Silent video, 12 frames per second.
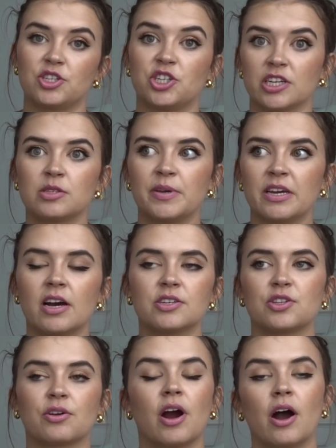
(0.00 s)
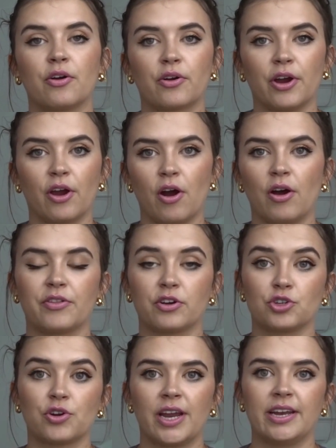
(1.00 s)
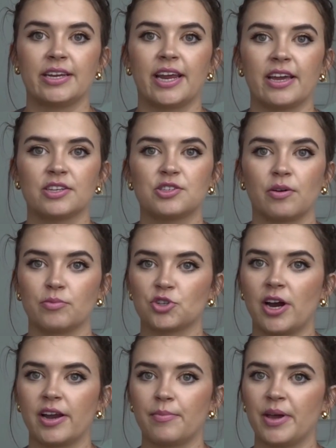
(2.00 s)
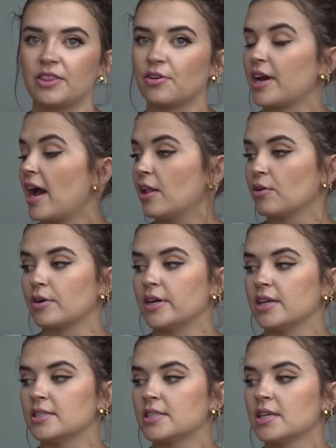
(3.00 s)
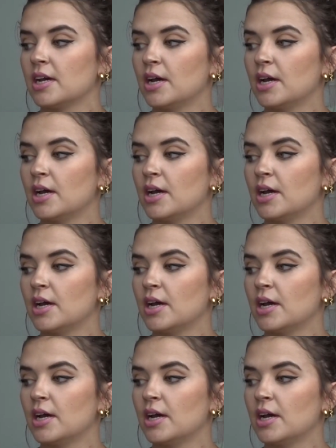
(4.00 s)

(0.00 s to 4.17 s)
just because they're hungrier on their training days, so I'm trying to make their calories